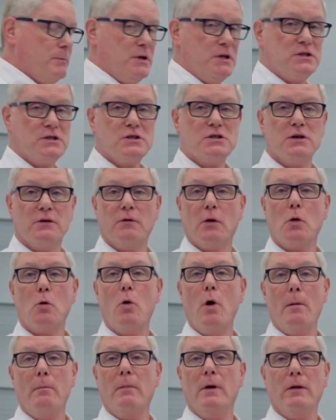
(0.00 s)
pieces of
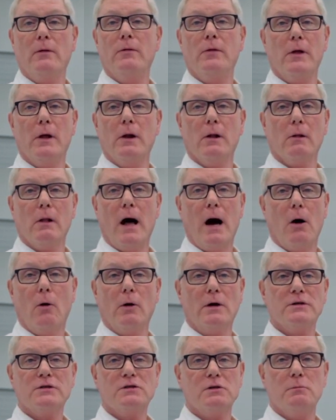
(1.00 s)
equipment that
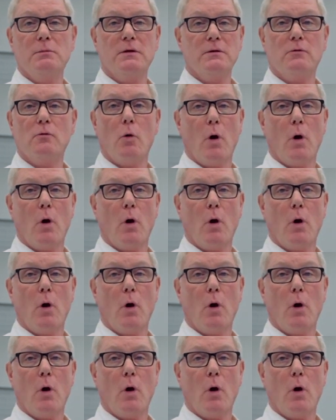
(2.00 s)
allow us to be